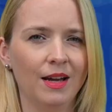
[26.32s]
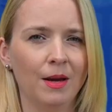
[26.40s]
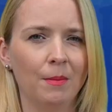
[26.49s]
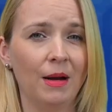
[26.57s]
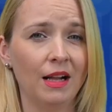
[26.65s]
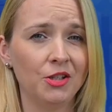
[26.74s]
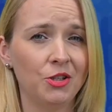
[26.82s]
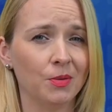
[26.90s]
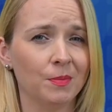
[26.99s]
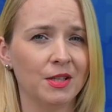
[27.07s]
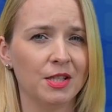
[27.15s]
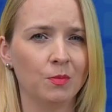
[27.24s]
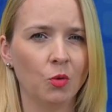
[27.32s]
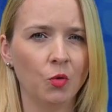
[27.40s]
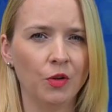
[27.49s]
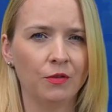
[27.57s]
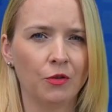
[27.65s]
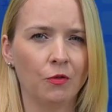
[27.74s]
Belgium is
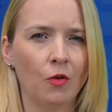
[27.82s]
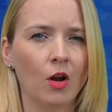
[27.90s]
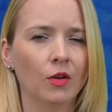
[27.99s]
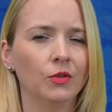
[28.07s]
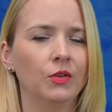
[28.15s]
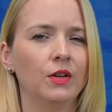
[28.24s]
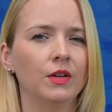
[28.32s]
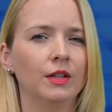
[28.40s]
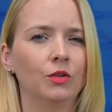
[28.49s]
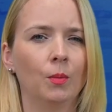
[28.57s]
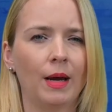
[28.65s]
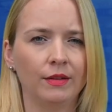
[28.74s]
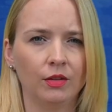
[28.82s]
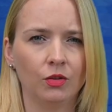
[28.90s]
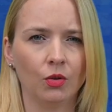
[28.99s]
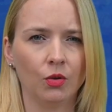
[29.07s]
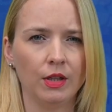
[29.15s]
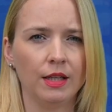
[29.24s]
moving from voluntary to
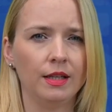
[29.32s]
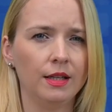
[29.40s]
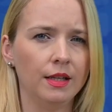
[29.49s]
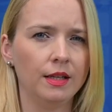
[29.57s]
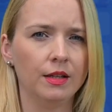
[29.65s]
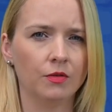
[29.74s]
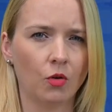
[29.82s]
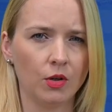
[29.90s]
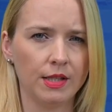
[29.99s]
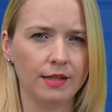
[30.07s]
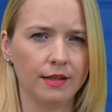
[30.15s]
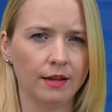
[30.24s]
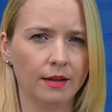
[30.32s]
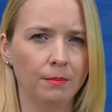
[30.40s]
mandatory e-invoicing.